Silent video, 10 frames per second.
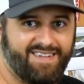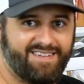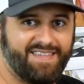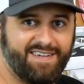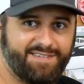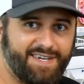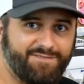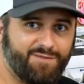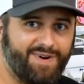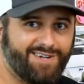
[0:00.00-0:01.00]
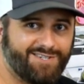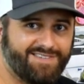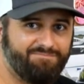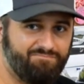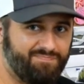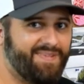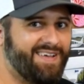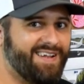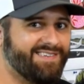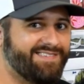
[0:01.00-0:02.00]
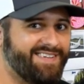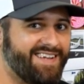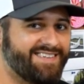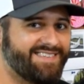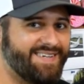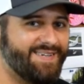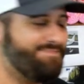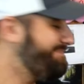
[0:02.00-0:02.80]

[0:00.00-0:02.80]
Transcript: Thanks again for watching, and I'll see you next time.